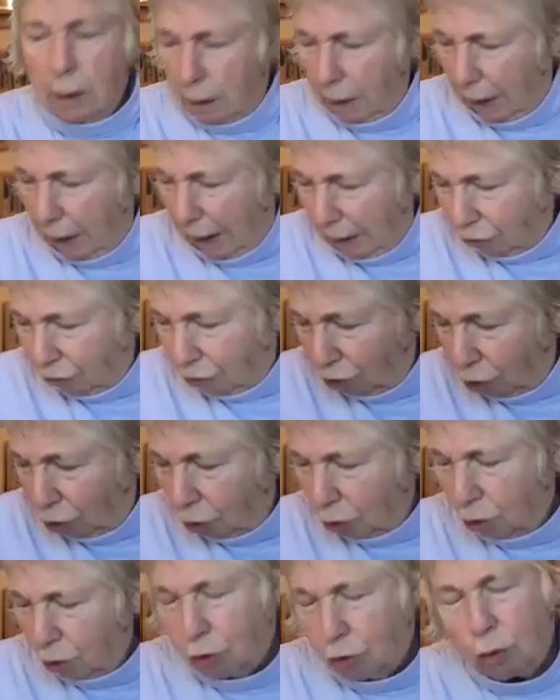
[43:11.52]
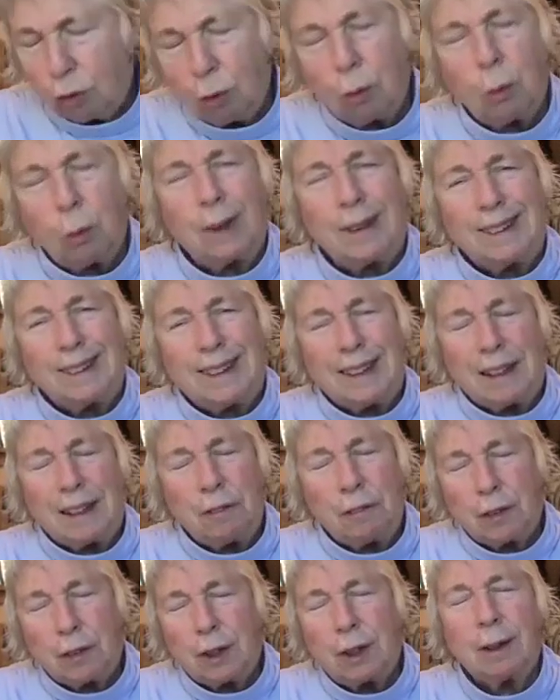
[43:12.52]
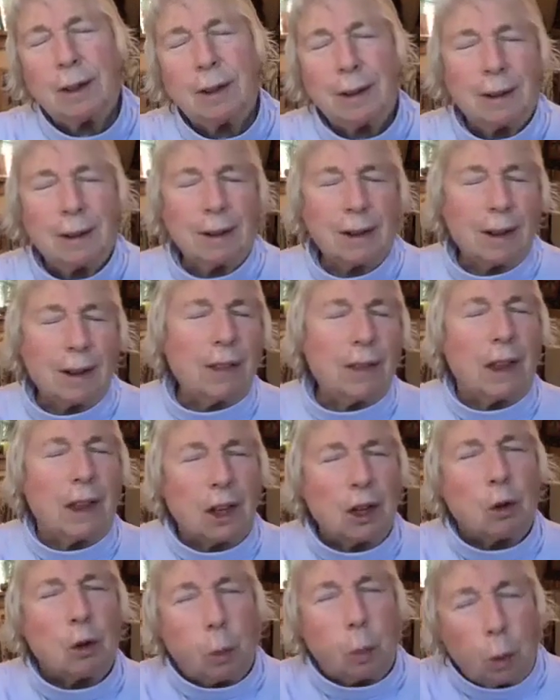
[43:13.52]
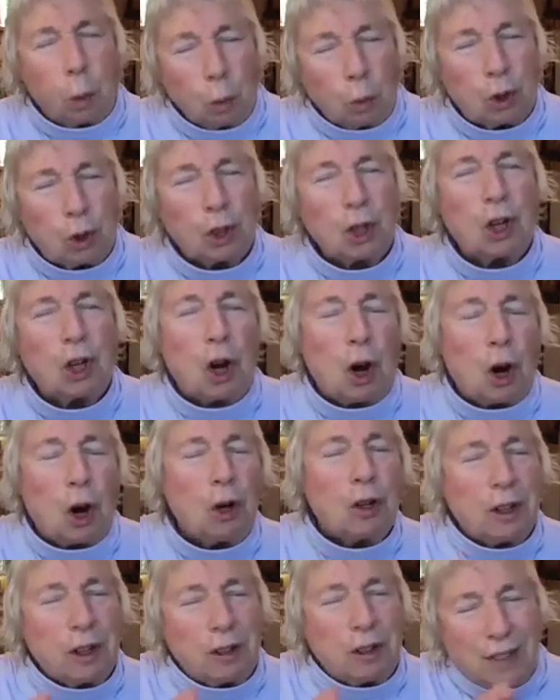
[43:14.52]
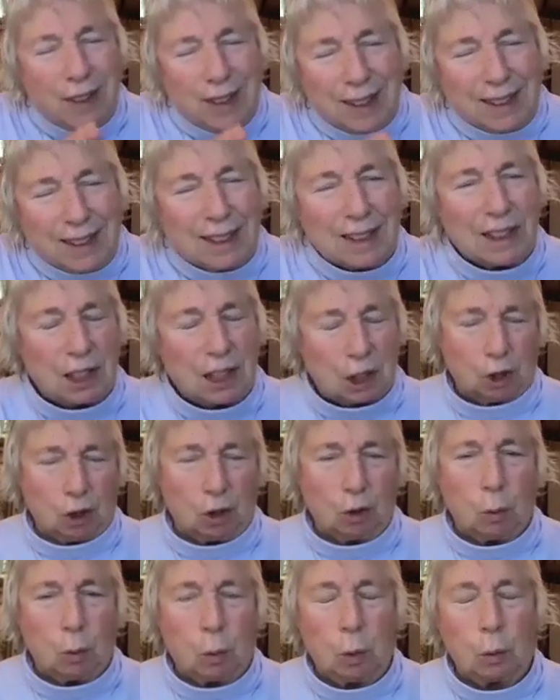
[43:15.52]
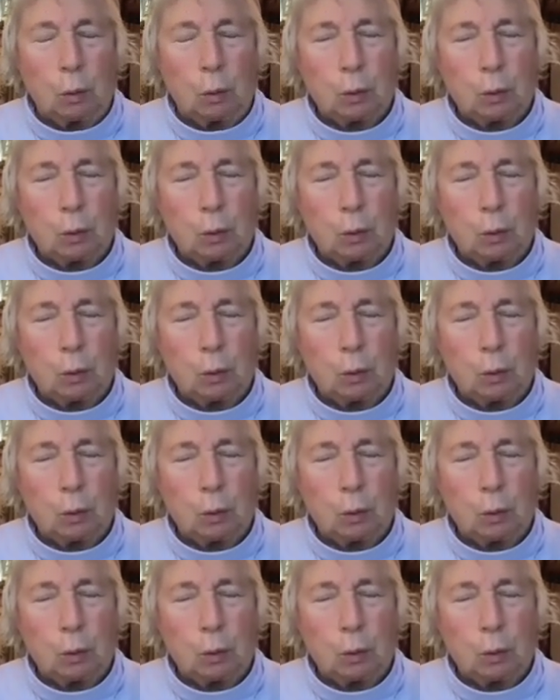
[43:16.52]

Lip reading: As long as you lived in that, quote, Garden of Eden, unquote,